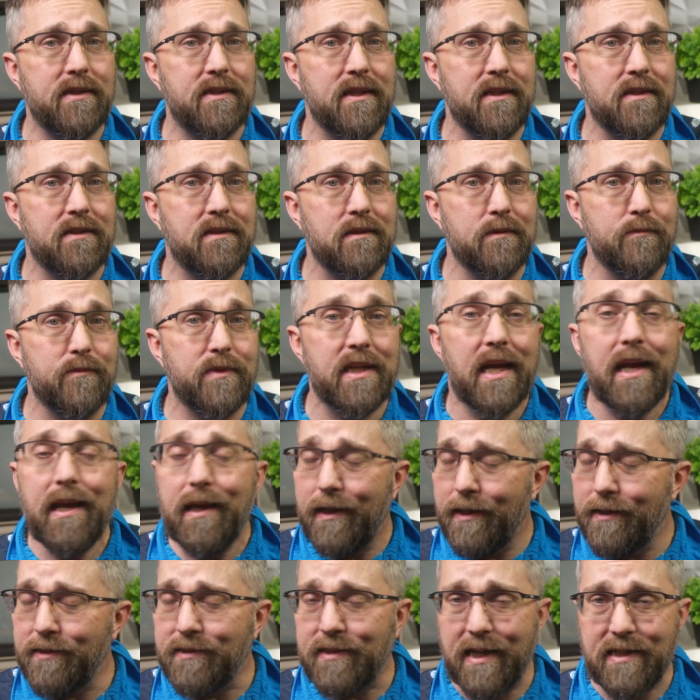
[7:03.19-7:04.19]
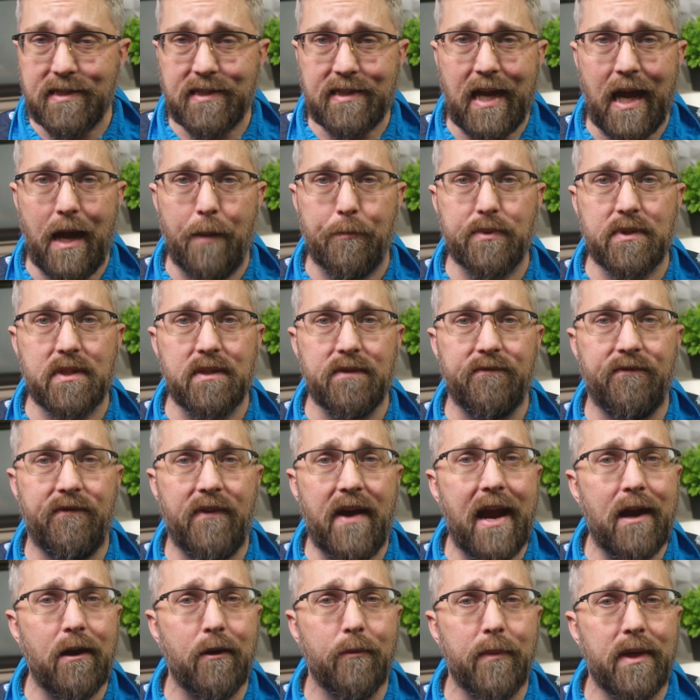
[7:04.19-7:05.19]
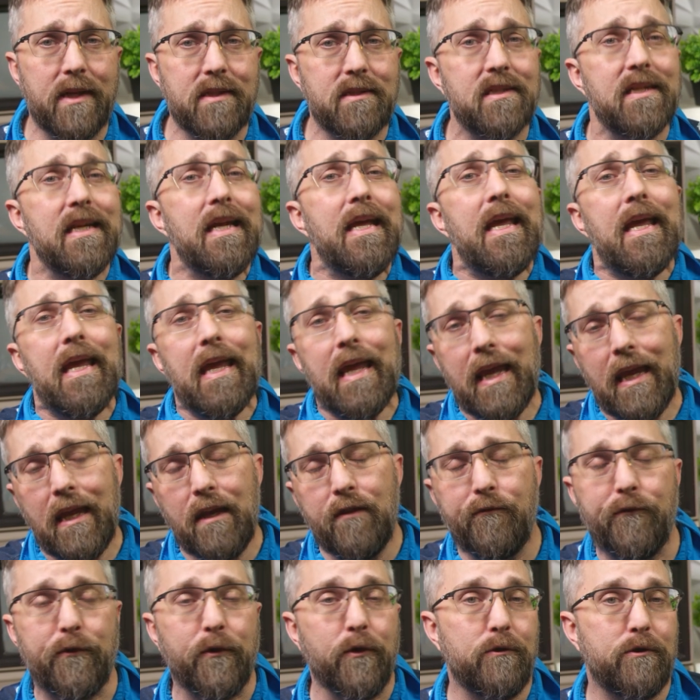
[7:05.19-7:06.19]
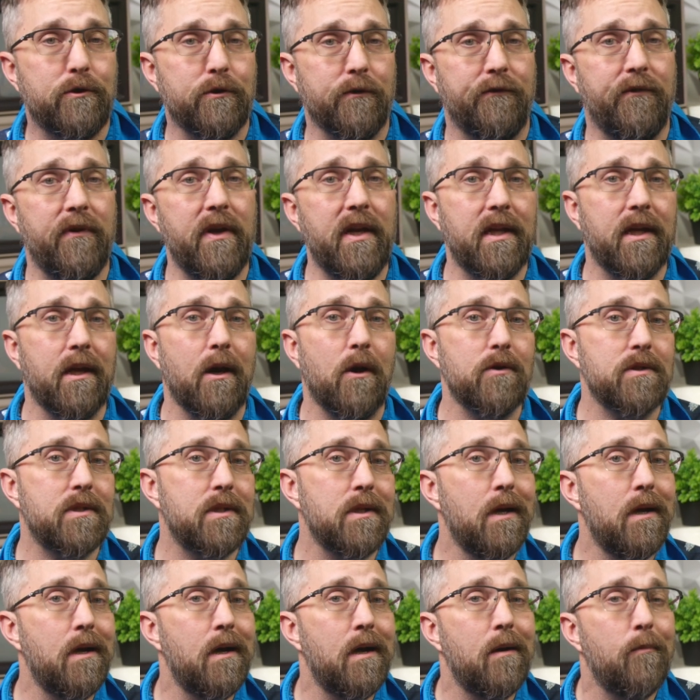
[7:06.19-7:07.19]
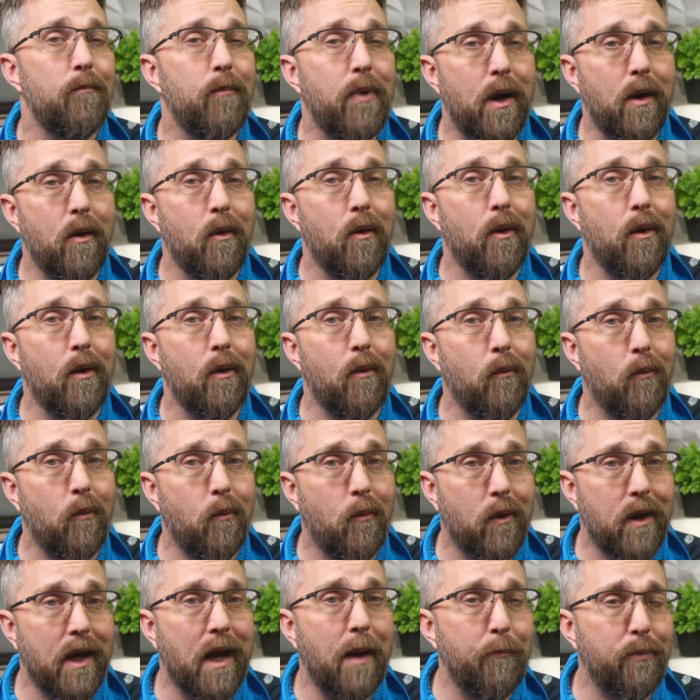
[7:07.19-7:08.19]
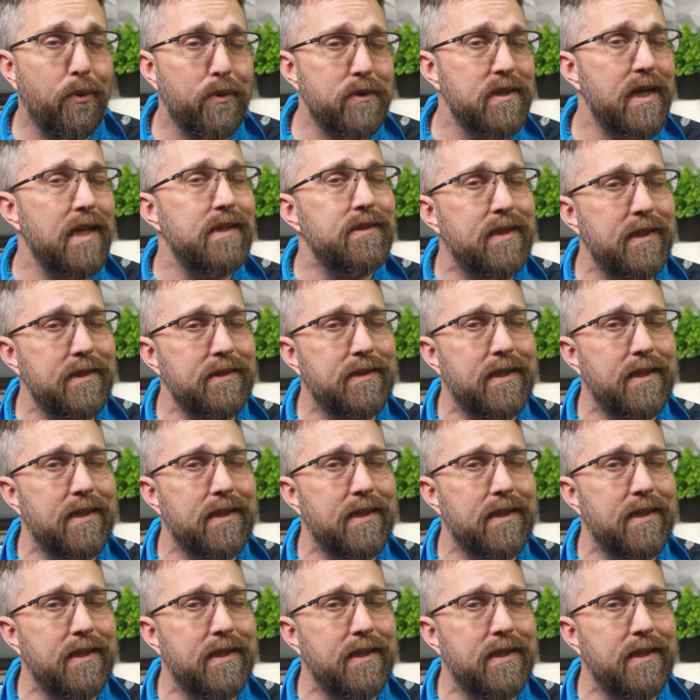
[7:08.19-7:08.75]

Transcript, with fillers: systems and desktops environments in future videos. But what I'm presenting